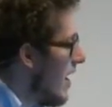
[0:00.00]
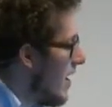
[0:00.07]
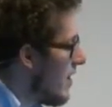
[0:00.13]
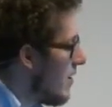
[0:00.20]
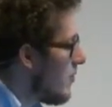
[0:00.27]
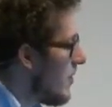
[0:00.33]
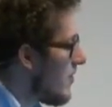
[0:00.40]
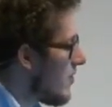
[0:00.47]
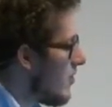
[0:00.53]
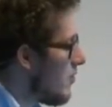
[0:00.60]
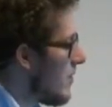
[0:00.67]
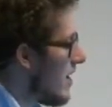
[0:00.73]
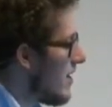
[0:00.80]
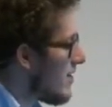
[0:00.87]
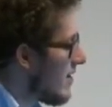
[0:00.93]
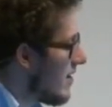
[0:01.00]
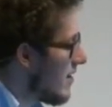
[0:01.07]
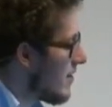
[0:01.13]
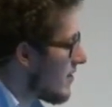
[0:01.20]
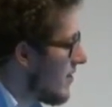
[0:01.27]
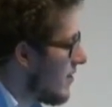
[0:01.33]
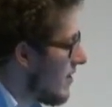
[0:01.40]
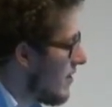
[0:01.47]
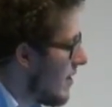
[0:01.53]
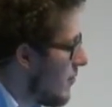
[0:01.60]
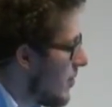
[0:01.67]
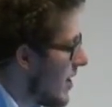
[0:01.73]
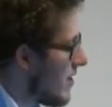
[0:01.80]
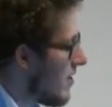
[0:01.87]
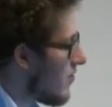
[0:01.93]
And then we assume that, so then
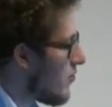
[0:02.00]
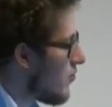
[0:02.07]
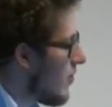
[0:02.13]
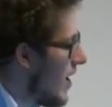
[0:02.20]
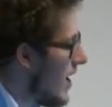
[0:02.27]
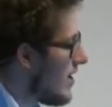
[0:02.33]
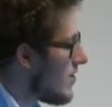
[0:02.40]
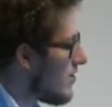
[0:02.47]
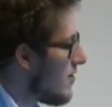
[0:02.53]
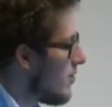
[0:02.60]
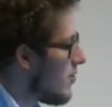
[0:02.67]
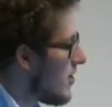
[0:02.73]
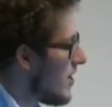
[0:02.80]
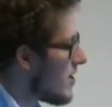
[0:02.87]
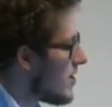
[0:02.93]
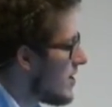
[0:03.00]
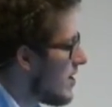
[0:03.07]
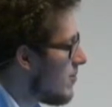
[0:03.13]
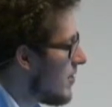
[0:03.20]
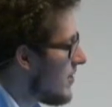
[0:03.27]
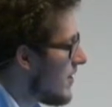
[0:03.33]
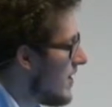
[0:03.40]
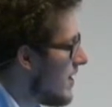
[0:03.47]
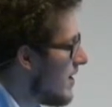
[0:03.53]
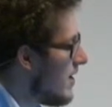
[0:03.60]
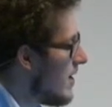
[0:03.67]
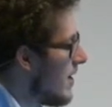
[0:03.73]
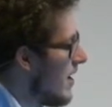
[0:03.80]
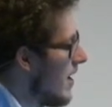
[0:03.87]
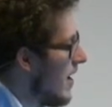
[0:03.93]
we get this range of reproduction numbers
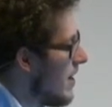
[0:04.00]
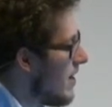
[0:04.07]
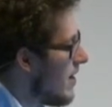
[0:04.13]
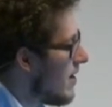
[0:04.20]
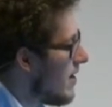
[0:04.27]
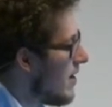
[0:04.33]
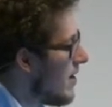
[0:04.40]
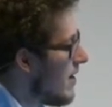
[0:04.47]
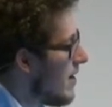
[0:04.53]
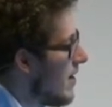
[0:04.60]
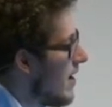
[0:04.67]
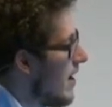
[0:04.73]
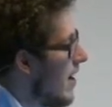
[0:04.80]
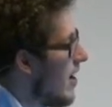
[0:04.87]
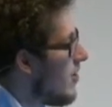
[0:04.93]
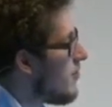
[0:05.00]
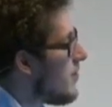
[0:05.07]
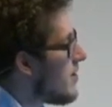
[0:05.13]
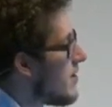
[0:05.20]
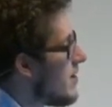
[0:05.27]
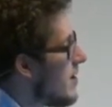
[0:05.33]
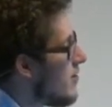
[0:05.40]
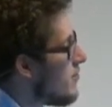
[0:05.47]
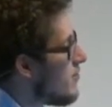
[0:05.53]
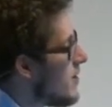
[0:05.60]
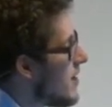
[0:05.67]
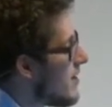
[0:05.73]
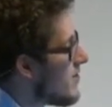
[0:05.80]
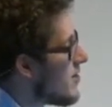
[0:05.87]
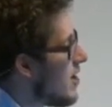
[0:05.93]
here. And then if
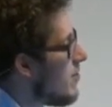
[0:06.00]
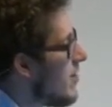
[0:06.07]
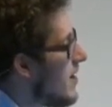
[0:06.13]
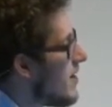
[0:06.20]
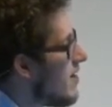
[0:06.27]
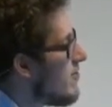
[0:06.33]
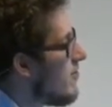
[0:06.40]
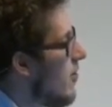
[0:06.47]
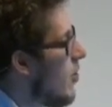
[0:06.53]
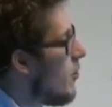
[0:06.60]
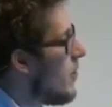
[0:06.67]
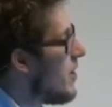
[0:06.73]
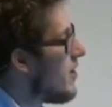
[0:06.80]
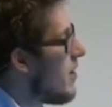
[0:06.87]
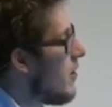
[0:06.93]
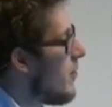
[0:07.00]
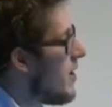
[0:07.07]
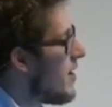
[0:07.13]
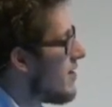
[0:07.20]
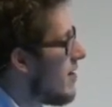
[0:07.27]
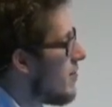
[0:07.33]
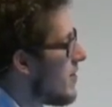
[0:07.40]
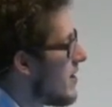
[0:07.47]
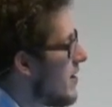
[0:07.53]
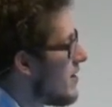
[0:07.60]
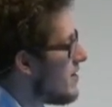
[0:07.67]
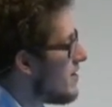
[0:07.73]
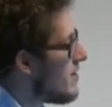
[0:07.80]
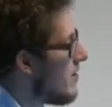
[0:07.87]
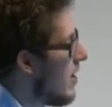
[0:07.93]
we extrapolate that forward, we get something like
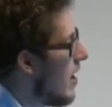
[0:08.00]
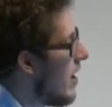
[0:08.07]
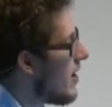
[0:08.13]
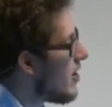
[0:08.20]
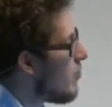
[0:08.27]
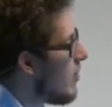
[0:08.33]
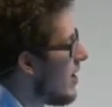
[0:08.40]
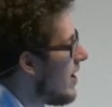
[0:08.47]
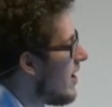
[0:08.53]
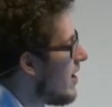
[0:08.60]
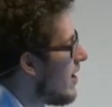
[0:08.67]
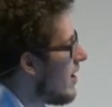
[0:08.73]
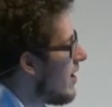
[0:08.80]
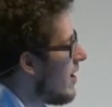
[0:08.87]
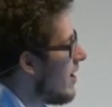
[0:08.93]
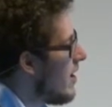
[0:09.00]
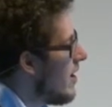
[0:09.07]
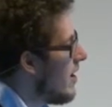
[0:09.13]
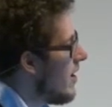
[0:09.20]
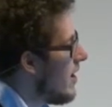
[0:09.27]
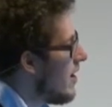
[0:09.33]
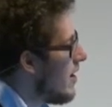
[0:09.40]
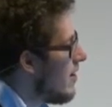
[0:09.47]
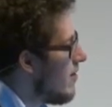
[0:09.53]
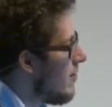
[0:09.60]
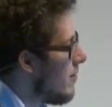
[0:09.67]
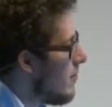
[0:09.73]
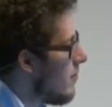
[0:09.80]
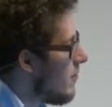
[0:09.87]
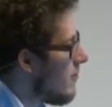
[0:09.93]
this. So arguably,
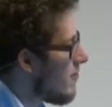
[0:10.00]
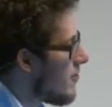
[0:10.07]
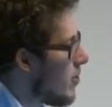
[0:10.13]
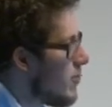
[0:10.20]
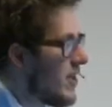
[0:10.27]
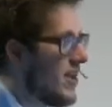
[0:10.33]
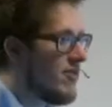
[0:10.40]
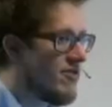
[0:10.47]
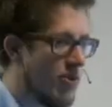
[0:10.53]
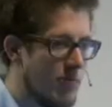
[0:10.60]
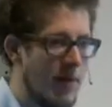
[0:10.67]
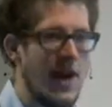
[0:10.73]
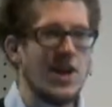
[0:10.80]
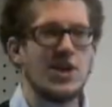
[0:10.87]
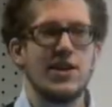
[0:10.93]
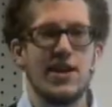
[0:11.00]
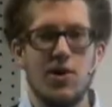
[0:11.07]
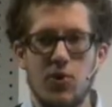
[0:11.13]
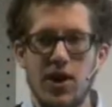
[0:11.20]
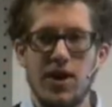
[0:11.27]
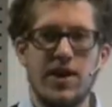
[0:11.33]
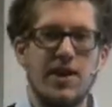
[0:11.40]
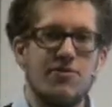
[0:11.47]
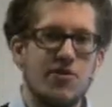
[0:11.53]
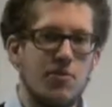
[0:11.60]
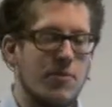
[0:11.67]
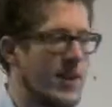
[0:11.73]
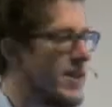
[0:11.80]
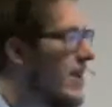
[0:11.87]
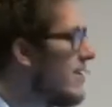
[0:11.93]
from the information that we can get
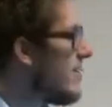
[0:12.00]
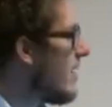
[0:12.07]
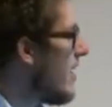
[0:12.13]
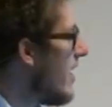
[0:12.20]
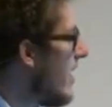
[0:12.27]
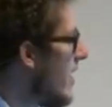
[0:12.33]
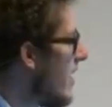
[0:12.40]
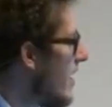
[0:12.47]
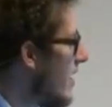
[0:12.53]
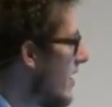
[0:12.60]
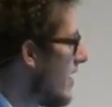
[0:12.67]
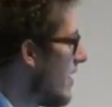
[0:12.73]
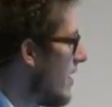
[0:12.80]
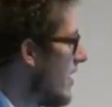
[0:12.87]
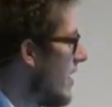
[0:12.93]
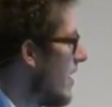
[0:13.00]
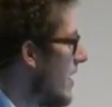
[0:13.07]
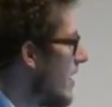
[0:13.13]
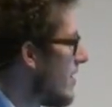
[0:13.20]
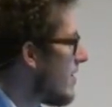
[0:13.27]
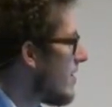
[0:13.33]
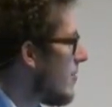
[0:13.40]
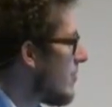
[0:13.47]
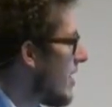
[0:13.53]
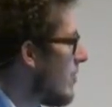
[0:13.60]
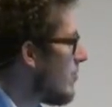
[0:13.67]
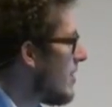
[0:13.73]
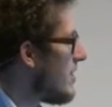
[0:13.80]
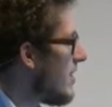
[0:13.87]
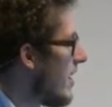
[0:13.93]
from the data here in
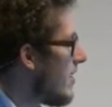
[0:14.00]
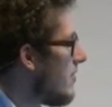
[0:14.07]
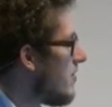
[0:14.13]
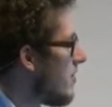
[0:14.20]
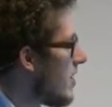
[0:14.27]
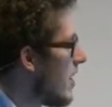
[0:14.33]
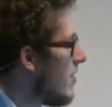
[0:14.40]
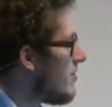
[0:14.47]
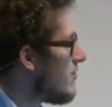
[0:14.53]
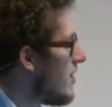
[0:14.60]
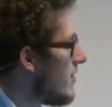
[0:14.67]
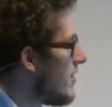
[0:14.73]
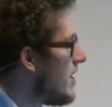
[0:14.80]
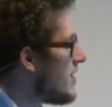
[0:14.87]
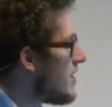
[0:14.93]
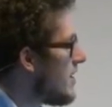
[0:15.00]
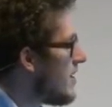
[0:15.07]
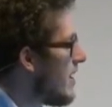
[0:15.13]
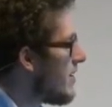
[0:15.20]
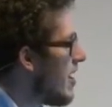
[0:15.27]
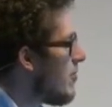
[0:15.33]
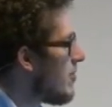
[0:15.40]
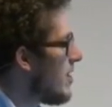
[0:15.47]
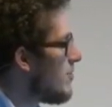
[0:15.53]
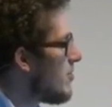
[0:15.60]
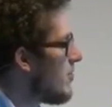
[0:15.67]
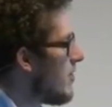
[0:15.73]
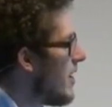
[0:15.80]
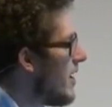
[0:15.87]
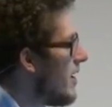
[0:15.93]
September, taking into account variation that has happened up
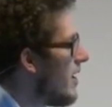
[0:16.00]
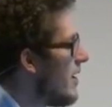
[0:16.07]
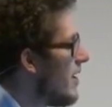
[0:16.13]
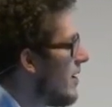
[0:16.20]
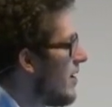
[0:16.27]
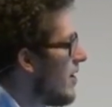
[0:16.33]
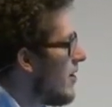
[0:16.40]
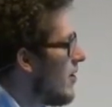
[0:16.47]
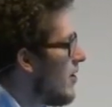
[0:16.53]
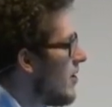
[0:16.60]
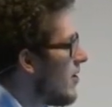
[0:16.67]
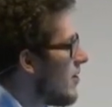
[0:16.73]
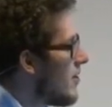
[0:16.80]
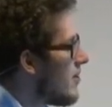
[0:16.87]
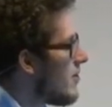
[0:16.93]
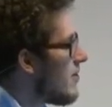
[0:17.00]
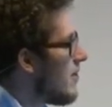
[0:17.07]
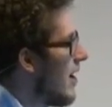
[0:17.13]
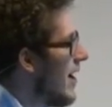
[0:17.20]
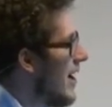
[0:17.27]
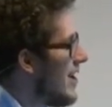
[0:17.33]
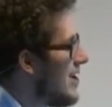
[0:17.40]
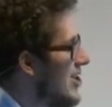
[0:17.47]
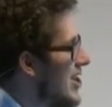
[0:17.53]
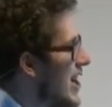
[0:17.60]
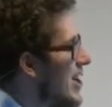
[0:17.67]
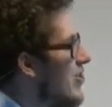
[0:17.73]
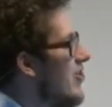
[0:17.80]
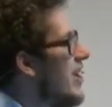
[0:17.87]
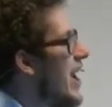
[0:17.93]
to then, in
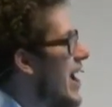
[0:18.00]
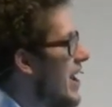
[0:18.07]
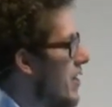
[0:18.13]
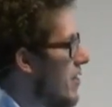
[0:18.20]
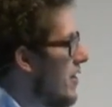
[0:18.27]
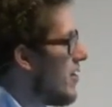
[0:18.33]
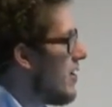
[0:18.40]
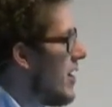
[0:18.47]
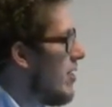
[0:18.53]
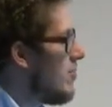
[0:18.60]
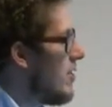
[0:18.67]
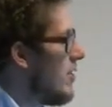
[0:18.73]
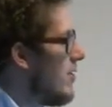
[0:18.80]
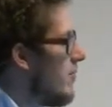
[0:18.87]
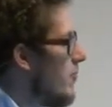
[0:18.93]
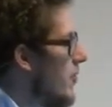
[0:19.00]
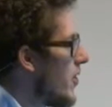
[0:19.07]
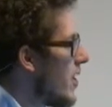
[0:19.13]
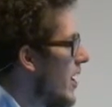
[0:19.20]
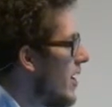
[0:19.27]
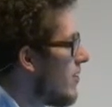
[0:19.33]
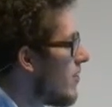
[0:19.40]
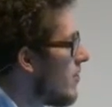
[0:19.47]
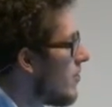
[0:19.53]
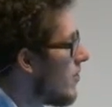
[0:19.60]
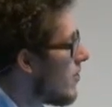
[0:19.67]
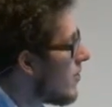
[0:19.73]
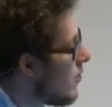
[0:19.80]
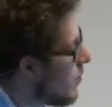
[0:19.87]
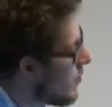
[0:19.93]
January, anything could happen. Okay, so
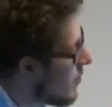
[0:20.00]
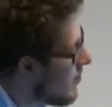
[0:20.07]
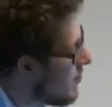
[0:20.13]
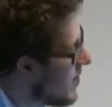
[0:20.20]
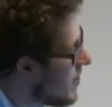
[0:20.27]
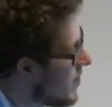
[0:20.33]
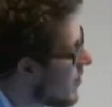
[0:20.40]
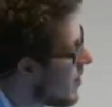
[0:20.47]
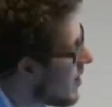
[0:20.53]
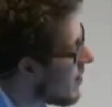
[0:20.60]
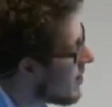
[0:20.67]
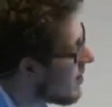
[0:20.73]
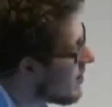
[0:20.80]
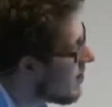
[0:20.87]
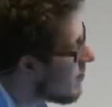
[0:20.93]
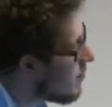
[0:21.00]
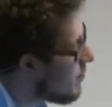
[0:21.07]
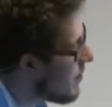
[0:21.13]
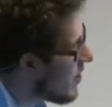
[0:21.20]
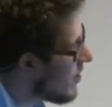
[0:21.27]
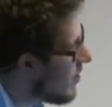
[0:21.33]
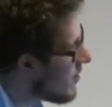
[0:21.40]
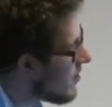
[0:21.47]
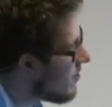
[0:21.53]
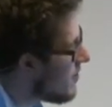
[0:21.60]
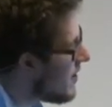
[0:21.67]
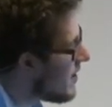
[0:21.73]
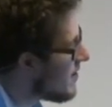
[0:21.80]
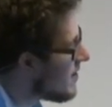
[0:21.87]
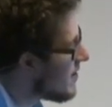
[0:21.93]
what we've been doing because of
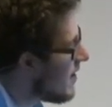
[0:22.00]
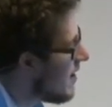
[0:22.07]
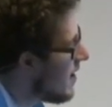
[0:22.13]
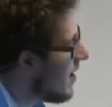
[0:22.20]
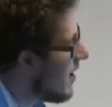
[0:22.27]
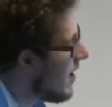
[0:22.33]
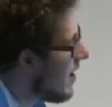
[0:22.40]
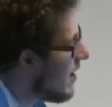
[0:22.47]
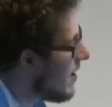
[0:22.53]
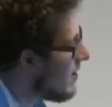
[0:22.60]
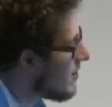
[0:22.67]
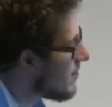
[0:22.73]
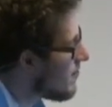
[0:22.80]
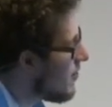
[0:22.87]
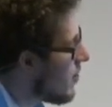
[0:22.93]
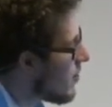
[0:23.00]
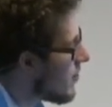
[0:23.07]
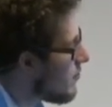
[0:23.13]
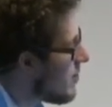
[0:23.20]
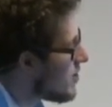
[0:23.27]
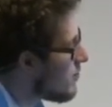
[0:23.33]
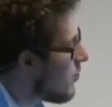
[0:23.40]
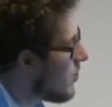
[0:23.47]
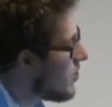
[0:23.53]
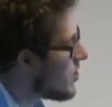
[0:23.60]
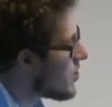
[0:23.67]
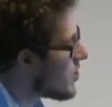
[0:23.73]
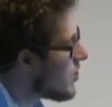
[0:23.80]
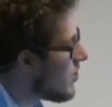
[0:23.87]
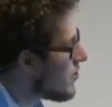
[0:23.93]
this is focus much more on
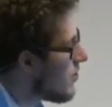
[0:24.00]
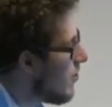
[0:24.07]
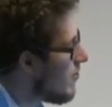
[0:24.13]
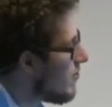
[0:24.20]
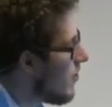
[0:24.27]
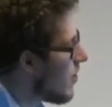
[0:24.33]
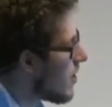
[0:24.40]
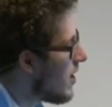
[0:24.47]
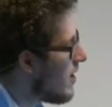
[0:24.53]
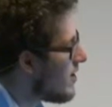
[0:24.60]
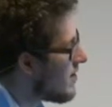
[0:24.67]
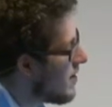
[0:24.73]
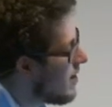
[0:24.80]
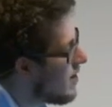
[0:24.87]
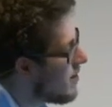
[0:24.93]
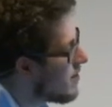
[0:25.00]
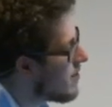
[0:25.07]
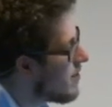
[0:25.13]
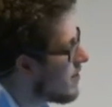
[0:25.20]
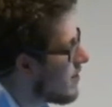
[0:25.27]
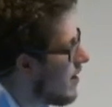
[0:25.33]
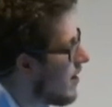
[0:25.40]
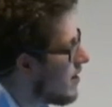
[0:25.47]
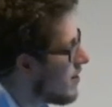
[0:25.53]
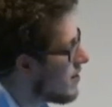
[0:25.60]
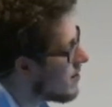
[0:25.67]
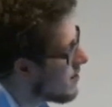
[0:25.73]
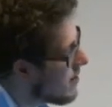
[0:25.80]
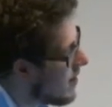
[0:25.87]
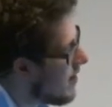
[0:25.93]
short-term forecasts, and I'll
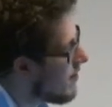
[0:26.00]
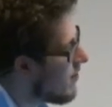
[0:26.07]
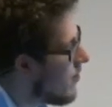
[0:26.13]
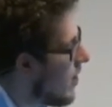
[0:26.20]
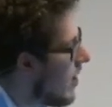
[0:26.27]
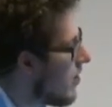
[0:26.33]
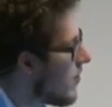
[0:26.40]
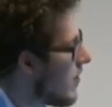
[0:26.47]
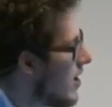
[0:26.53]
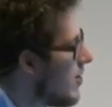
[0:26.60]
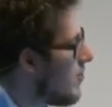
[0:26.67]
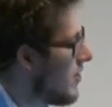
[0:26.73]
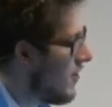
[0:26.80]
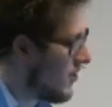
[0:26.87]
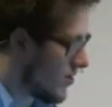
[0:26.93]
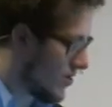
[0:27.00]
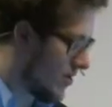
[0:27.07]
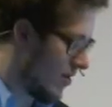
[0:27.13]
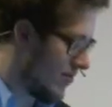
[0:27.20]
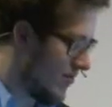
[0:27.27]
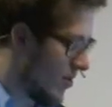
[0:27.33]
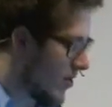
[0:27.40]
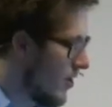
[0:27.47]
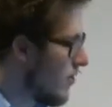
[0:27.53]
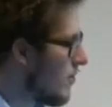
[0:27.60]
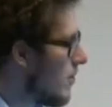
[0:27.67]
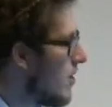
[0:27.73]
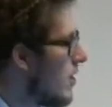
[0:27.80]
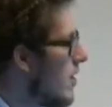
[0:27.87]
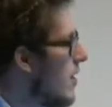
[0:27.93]
get to how reliable these short-term forecasts
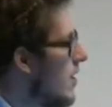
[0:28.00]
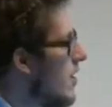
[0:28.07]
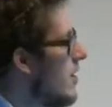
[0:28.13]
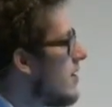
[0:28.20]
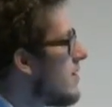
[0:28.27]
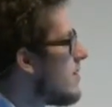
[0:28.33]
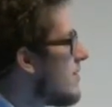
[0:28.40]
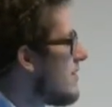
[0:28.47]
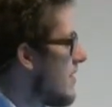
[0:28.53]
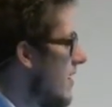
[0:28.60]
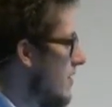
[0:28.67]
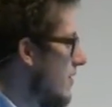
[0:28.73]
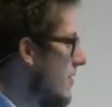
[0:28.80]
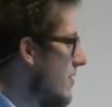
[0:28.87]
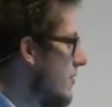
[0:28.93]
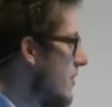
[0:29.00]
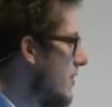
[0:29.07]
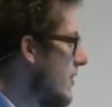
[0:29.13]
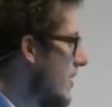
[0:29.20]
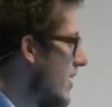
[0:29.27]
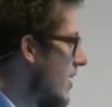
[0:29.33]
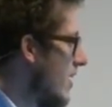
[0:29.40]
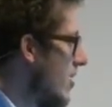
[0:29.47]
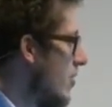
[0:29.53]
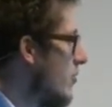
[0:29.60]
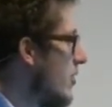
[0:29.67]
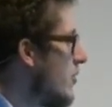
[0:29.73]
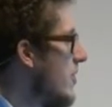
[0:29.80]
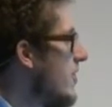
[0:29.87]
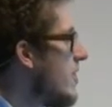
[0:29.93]
were. Just to say, so this was
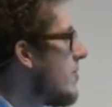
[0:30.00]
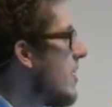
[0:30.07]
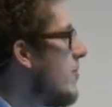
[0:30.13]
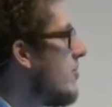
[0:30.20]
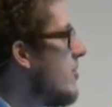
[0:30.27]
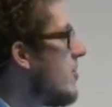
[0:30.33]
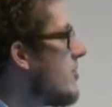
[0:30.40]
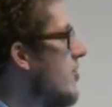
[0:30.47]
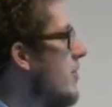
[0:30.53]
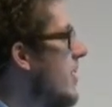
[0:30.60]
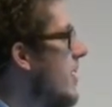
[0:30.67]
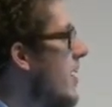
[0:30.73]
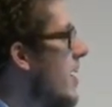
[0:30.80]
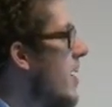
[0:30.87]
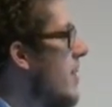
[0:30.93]
between September and October.